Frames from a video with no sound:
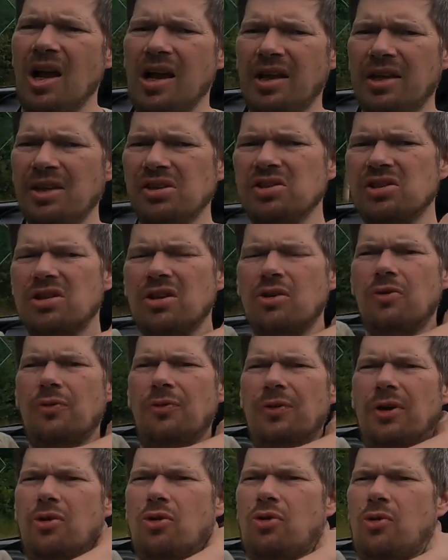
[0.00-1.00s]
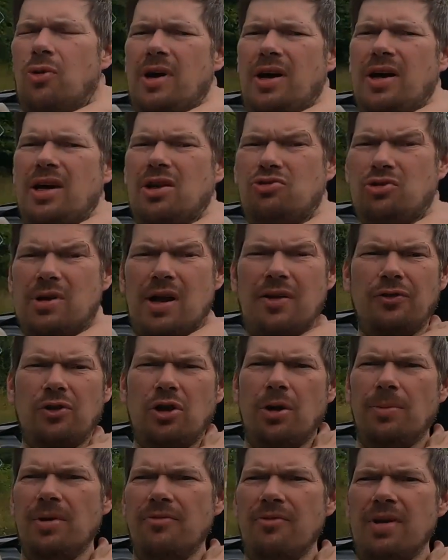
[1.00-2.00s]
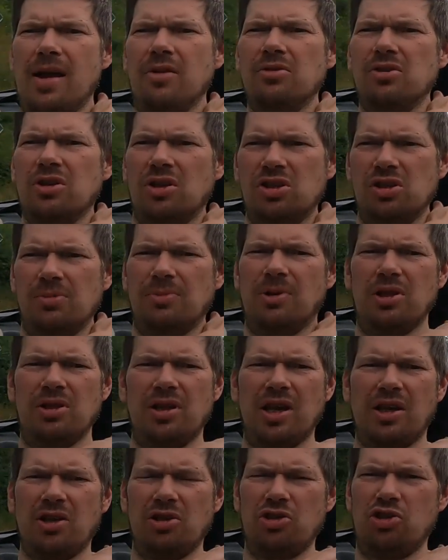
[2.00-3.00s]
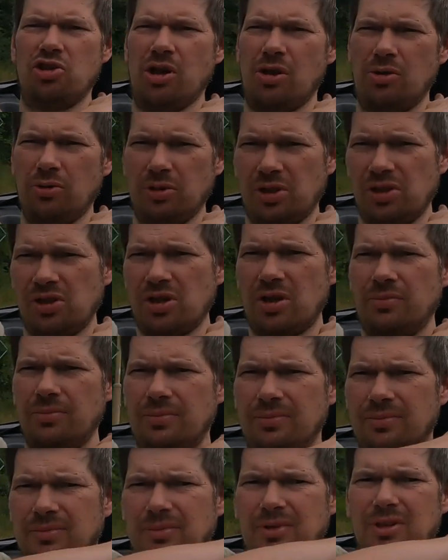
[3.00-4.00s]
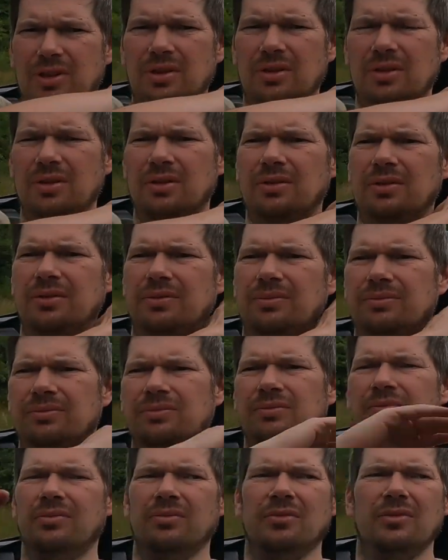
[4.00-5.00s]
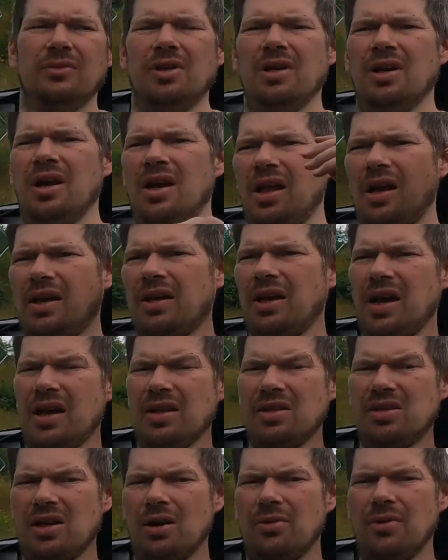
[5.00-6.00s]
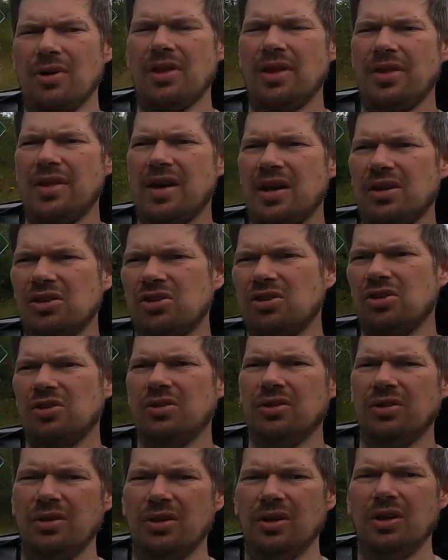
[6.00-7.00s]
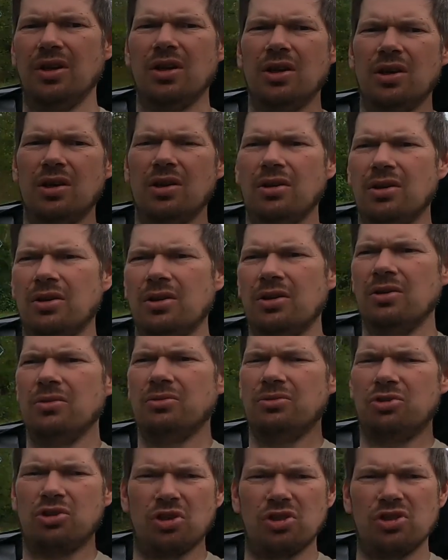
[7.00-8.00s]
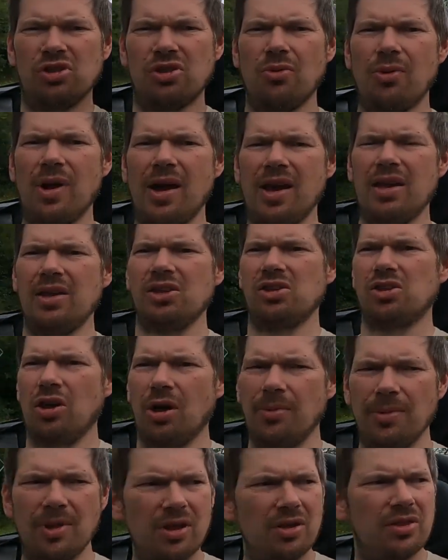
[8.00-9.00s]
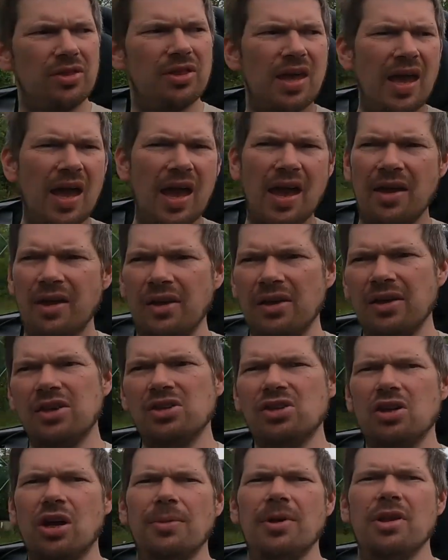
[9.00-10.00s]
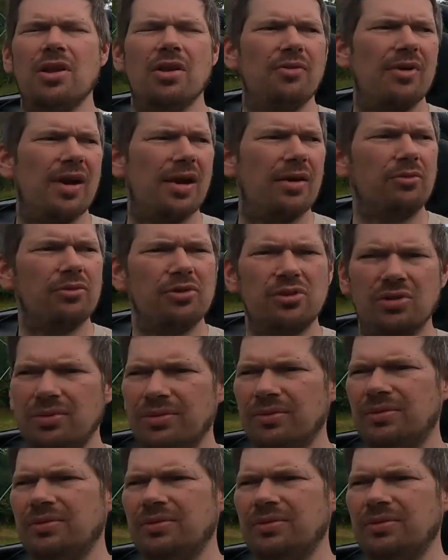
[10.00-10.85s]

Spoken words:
I can still feel quite a draft coming round onto my neck and shoulders though, and I can't tell whether that's just the way it's coming, the air is coming around.